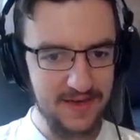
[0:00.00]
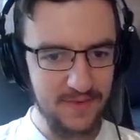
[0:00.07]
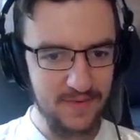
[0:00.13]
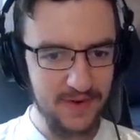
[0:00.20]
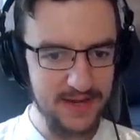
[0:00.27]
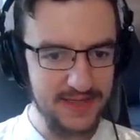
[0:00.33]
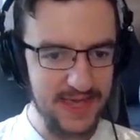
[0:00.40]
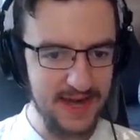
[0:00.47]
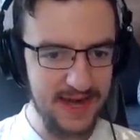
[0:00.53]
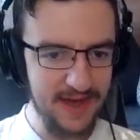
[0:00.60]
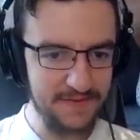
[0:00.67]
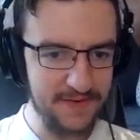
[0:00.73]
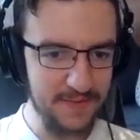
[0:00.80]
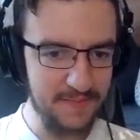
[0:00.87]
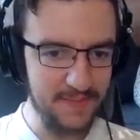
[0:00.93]
We then
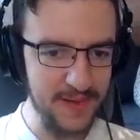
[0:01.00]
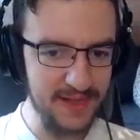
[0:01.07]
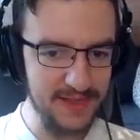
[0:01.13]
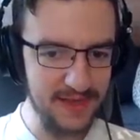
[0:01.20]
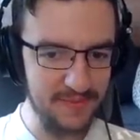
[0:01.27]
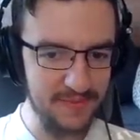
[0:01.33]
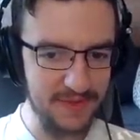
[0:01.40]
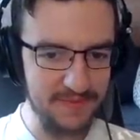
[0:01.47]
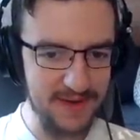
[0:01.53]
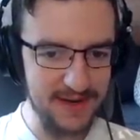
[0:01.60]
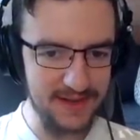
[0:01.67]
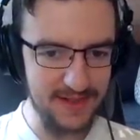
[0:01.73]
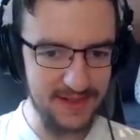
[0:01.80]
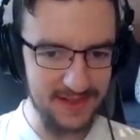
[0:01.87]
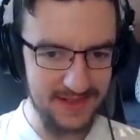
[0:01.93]
have to build up the
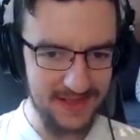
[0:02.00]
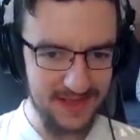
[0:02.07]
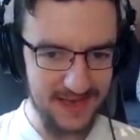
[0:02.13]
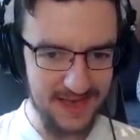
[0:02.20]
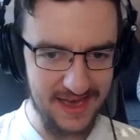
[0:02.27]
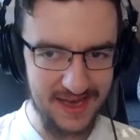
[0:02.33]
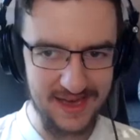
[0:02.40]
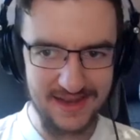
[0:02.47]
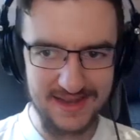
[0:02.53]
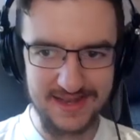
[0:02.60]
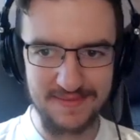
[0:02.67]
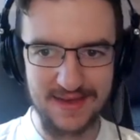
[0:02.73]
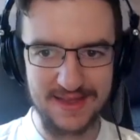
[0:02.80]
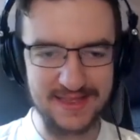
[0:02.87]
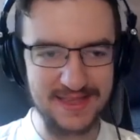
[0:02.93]
middle uh,
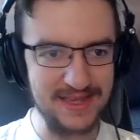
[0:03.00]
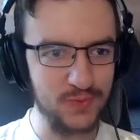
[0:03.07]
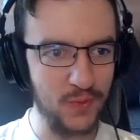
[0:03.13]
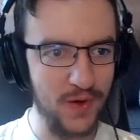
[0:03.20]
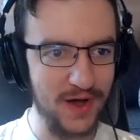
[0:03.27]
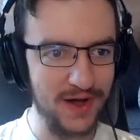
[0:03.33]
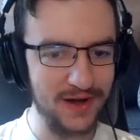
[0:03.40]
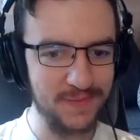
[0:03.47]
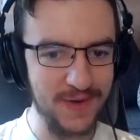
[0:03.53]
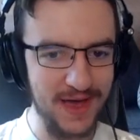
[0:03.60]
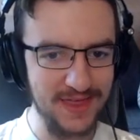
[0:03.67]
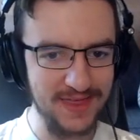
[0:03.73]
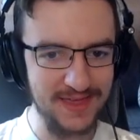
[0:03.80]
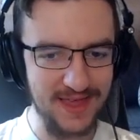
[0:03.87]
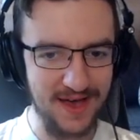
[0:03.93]
to make this work, but
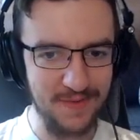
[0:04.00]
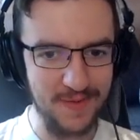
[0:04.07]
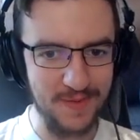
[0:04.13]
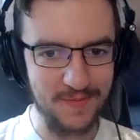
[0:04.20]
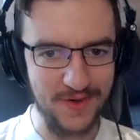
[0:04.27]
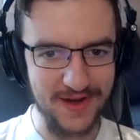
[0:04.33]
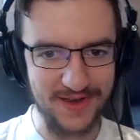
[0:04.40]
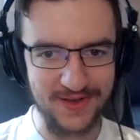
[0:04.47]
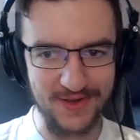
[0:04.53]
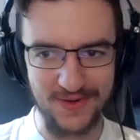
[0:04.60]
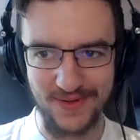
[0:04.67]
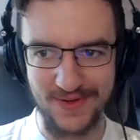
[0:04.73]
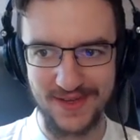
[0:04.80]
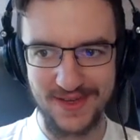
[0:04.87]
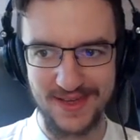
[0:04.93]
I think that would be pretty
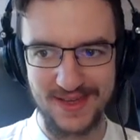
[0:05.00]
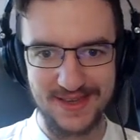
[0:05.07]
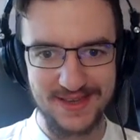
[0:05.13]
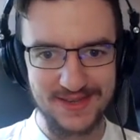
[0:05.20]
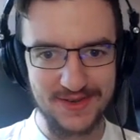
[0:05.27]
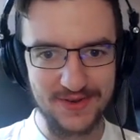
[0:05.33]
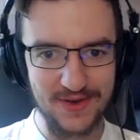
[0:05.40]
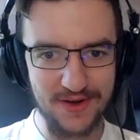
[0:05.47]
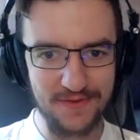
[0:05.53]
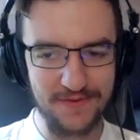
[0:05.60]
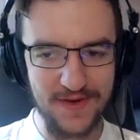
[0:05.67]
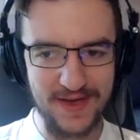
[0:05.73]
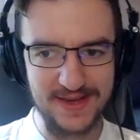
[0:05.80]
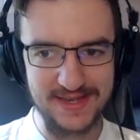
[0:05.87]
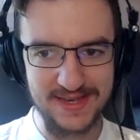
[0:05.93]
cool. So go to
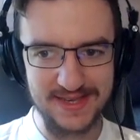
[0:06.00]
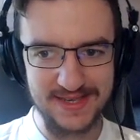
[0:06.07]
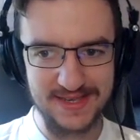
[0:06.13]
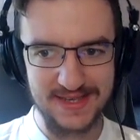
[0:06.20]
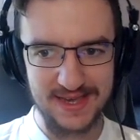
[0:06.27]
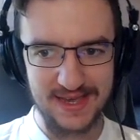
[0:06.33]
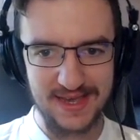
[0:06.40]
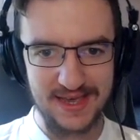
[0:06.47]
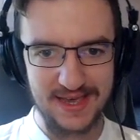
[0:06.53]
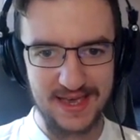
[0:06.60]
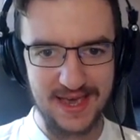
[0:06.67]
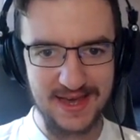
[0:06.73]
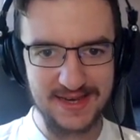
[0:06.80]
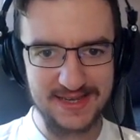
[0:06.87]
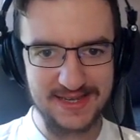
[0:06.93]
faces,
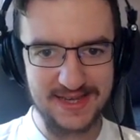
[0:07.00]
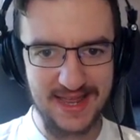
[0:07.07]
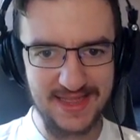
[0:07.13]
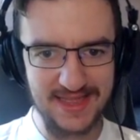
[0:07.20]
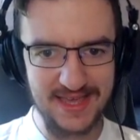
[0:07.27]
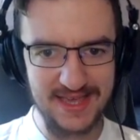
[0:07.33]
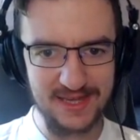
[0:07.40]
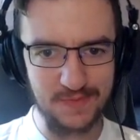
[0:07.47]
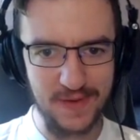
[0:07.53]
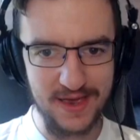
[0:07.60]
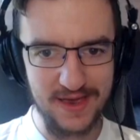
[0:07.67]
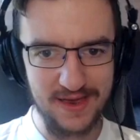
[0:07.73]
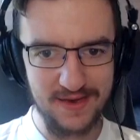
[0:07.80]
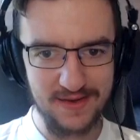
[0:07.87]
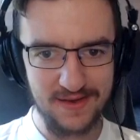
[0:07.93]
extend this
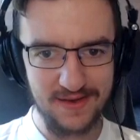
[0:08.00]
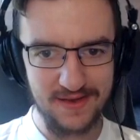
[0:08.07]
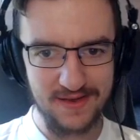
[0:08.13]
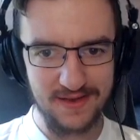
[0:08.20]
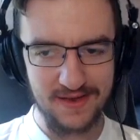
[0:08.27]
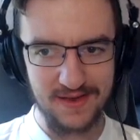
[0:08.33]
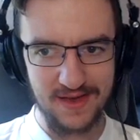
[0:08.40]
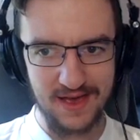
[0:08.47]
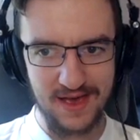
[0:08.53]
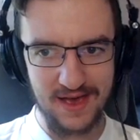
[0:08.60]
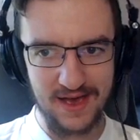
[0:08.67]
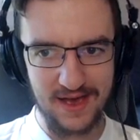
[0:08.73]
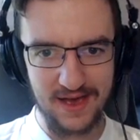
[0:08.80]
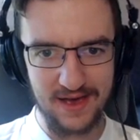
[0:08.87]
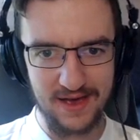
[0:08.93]
bit,
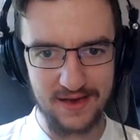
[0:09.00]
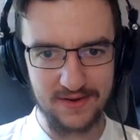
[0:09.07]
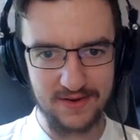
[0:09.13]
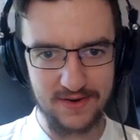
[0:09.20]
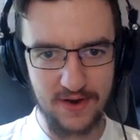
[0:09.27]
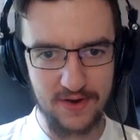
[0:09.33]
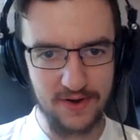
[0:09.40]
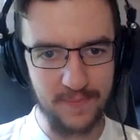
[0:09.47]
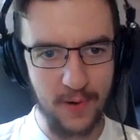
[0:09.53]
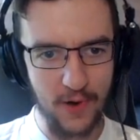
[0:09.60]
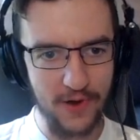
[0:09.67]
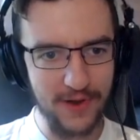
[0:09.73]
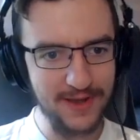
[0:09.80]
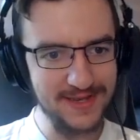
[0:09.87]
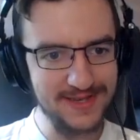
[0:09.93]
uh, go to
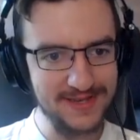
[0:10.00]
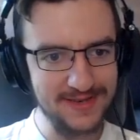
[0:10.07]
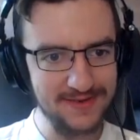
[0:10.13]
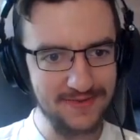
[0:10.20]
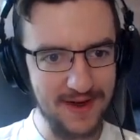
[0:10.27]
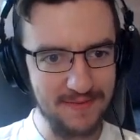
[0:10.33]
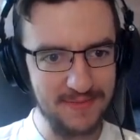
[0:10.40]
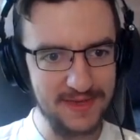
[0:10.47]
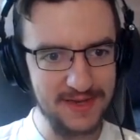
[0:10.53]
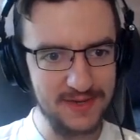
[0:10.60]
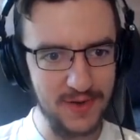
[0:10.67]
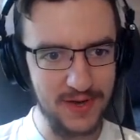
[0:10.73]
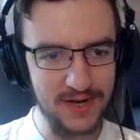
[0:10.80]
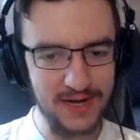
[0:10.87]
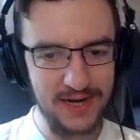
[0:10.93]
points, grab this
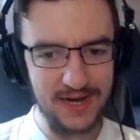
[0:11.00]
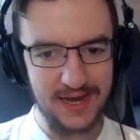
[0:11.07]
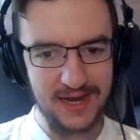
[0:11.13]
one